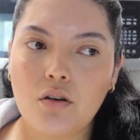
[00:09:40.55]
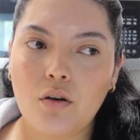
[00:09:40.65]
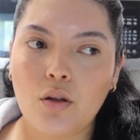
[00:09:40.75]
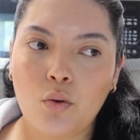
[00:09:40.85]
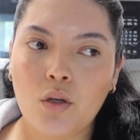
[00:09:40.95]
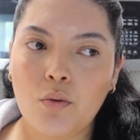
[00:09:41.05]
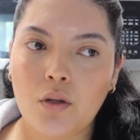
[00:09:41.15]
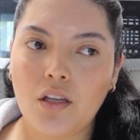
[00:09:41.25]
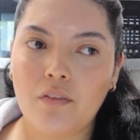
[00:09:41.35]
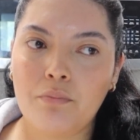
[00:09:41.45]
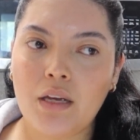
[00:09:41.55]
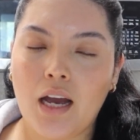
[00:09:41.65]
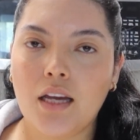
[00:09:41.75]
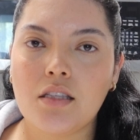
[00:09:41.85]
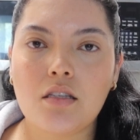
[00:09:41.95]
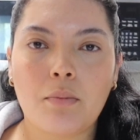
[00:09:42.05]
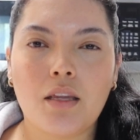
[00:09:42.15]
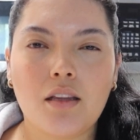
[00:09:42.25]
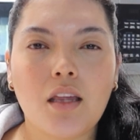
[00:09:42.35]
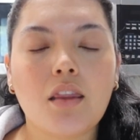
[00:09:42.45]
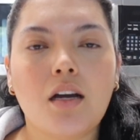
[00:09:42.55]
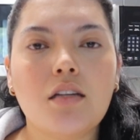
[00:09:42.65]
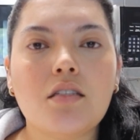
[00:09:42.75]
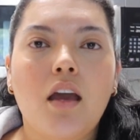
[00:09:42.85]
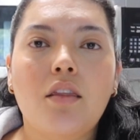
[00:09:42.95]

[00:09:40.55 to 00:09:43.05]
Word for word: or the only one left behind something like that